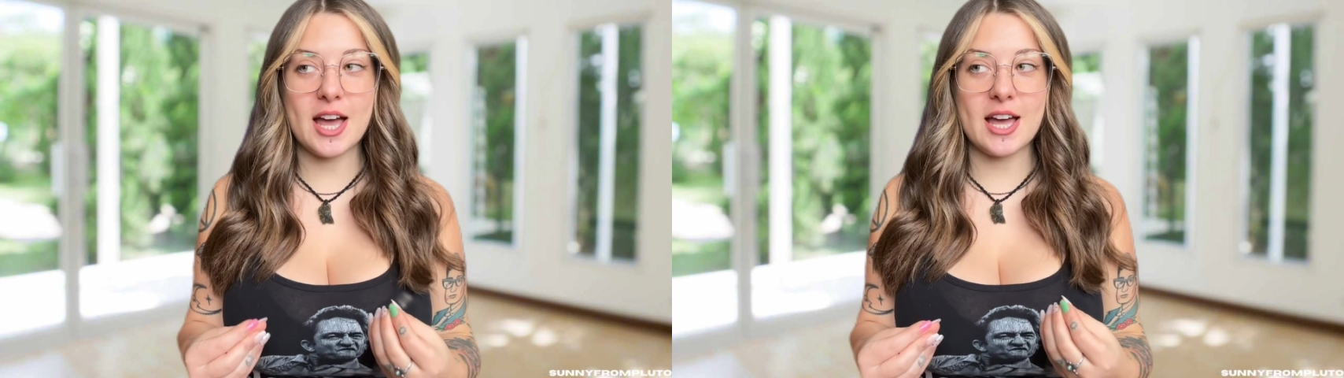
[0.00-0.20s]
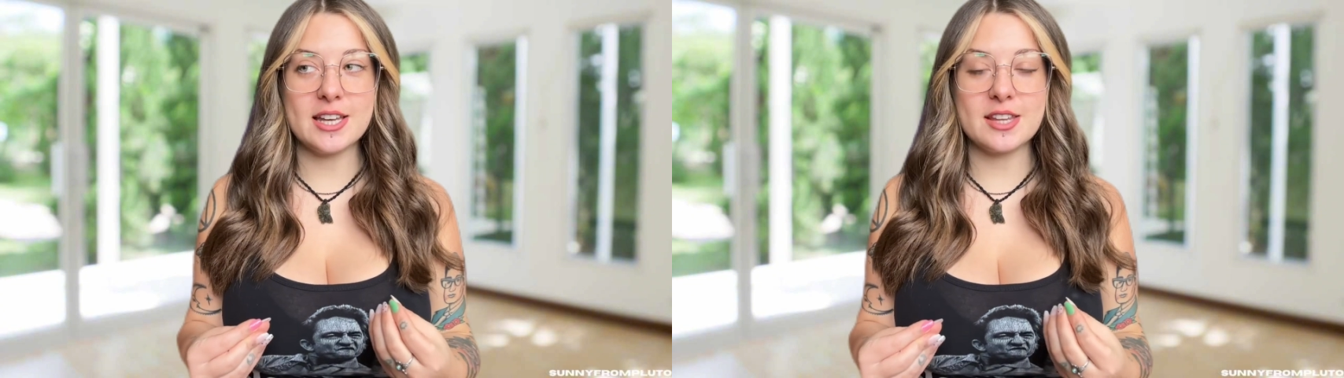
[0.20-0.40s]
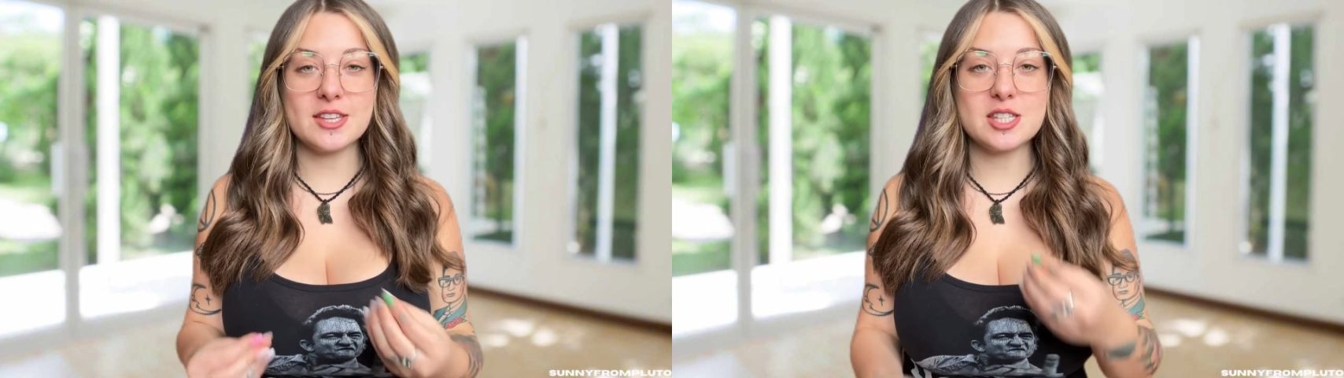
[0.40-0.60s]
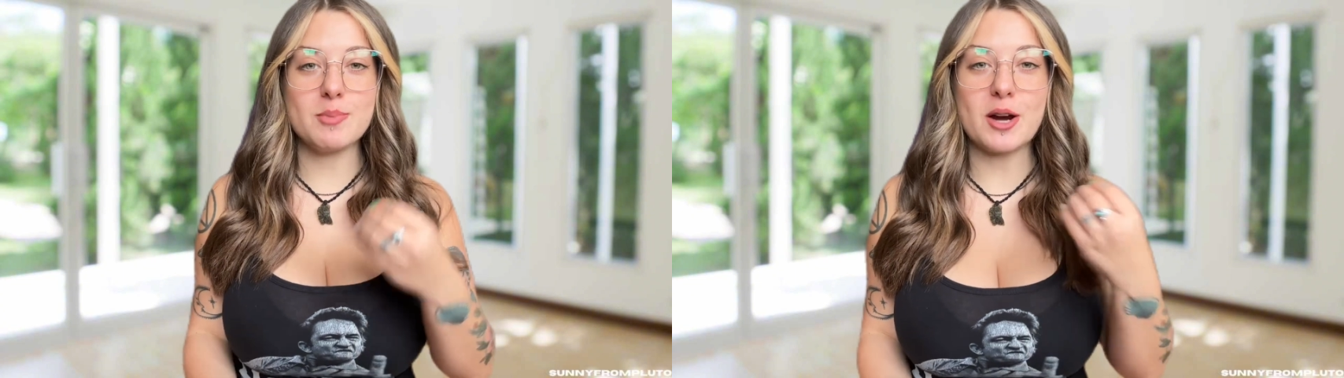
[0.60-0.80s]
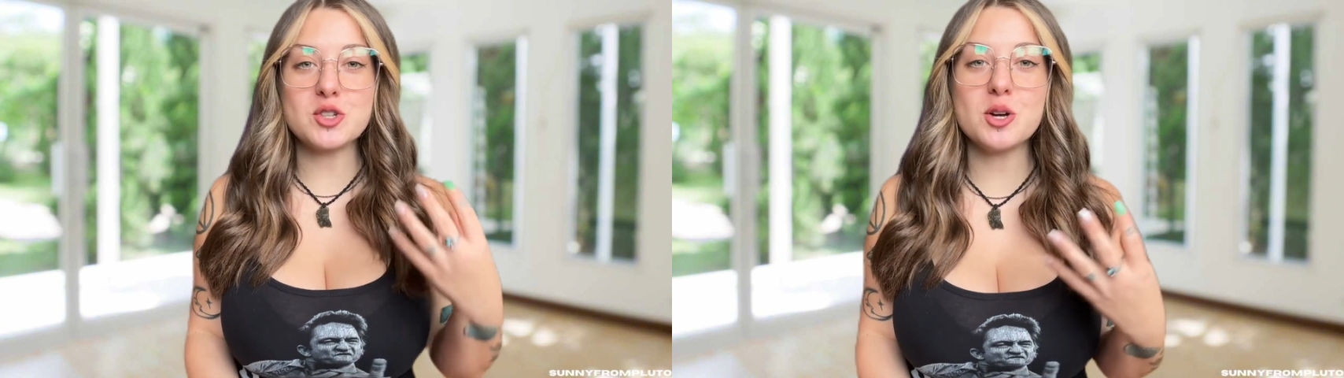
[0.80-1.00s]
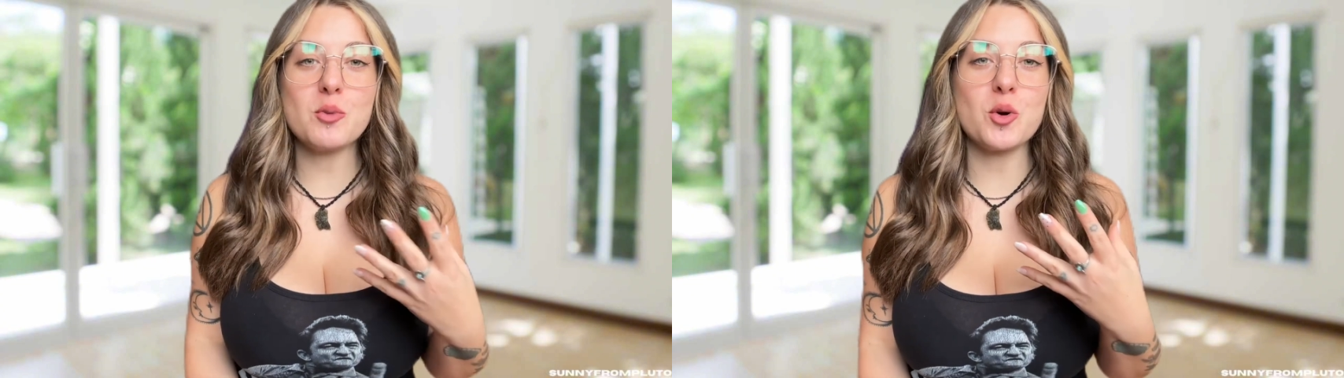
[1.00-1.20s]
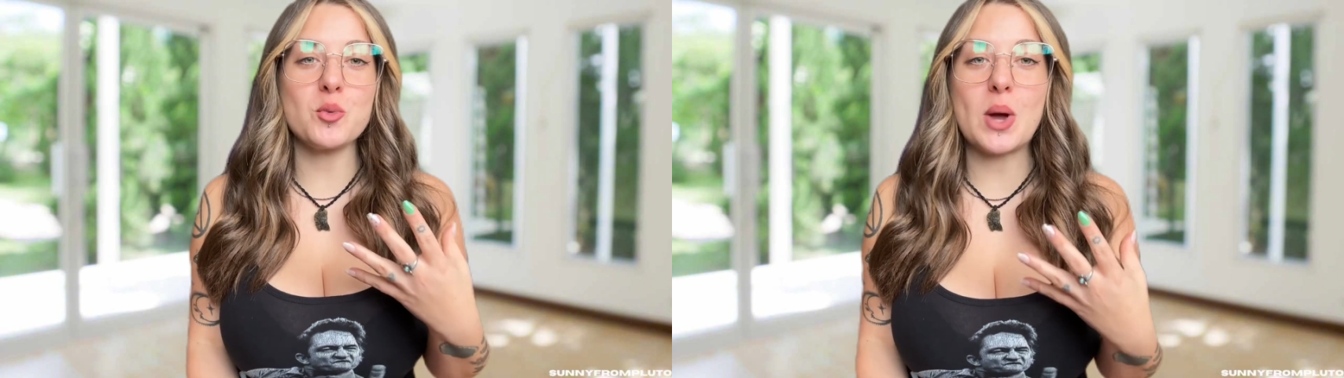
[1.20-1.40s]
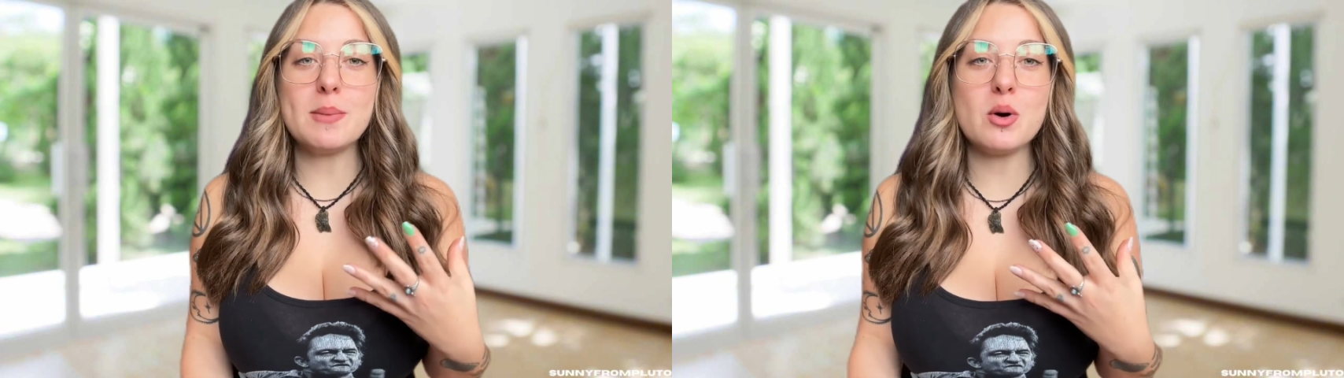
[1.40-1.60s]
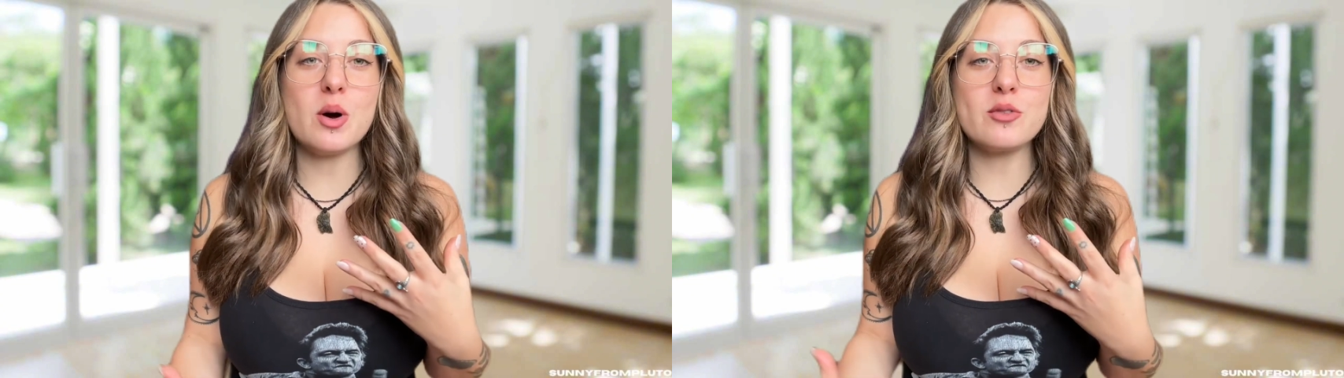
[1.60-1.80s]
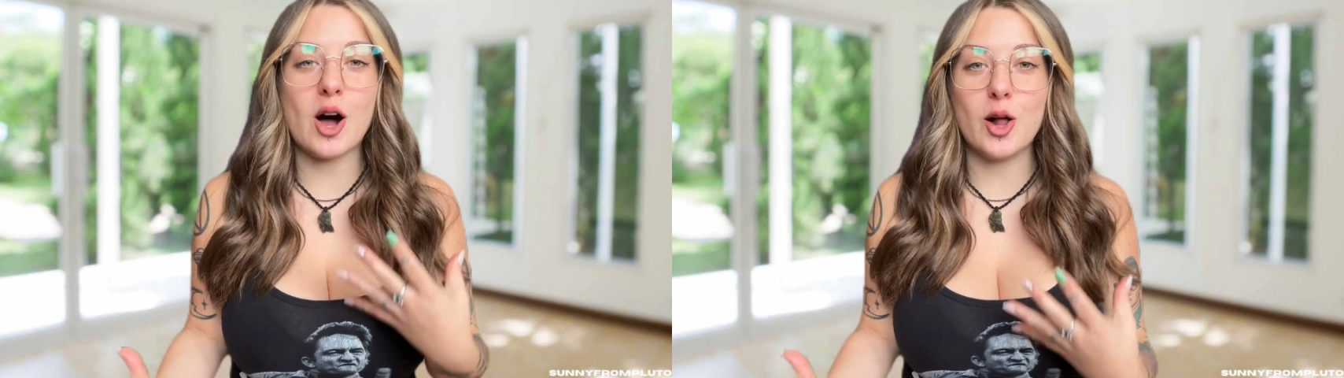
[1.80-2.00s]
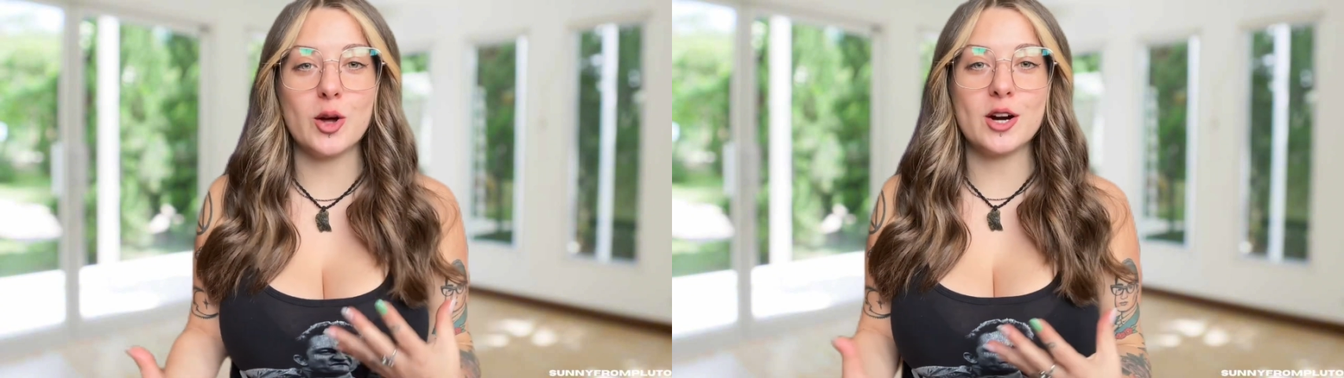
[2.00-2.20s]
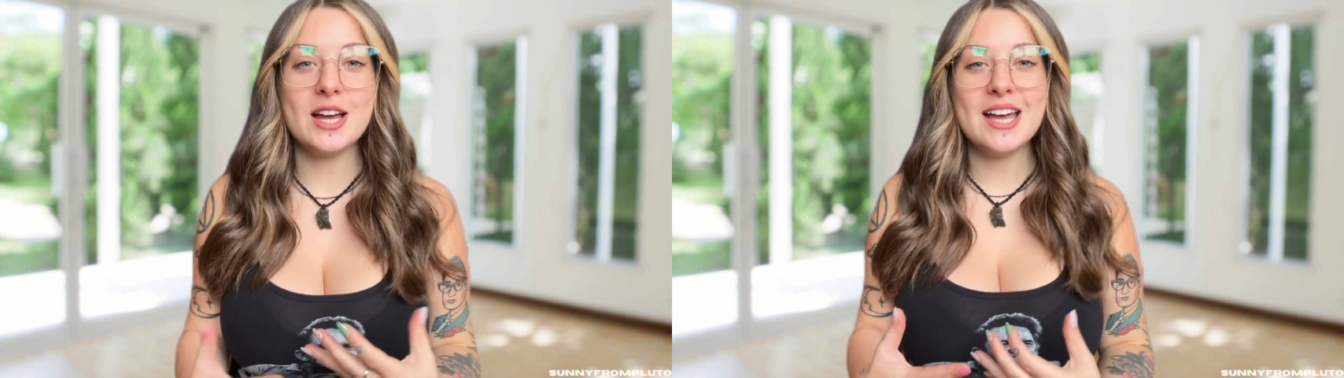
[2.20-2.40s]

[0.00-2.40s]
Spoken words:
and the spectrum or rainbow of color